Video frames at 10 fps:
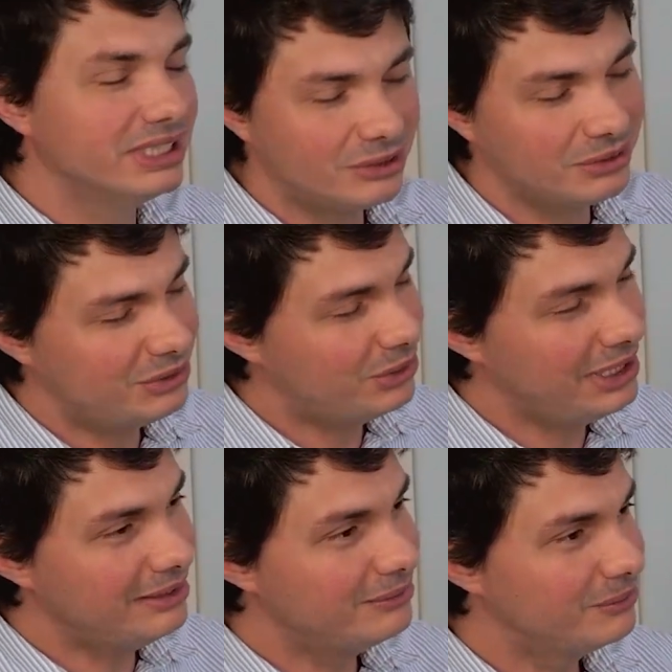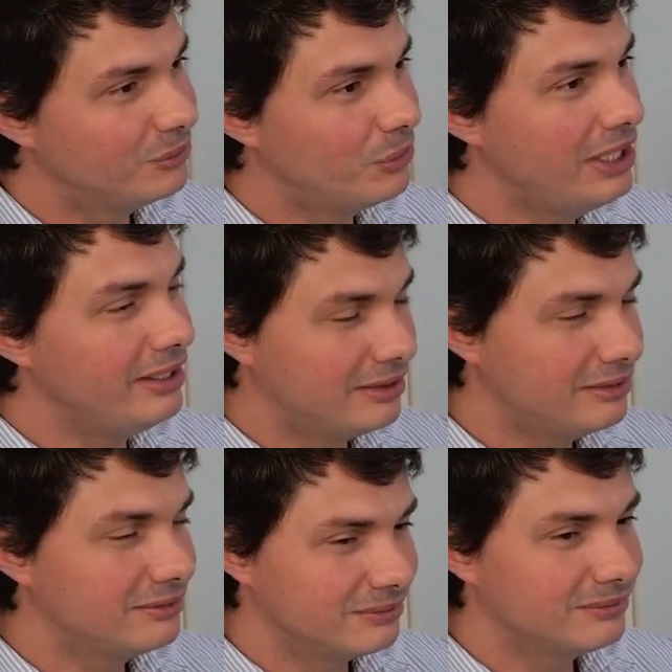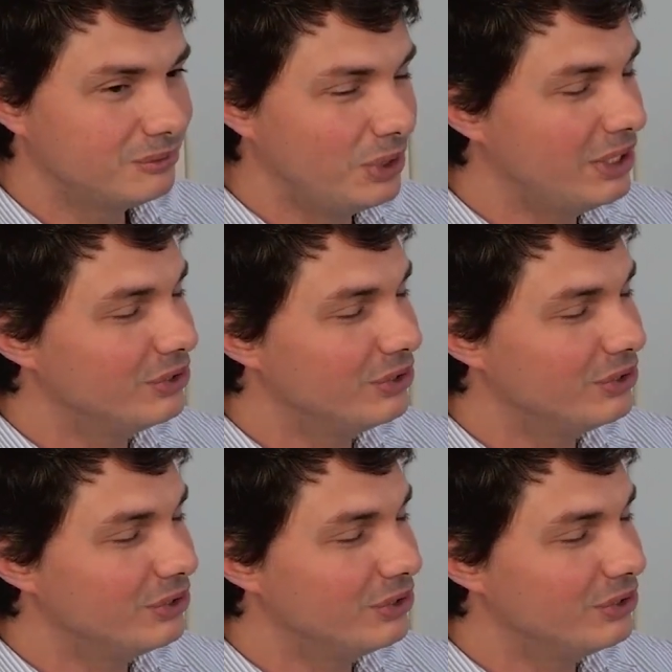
So it's really, really, really good.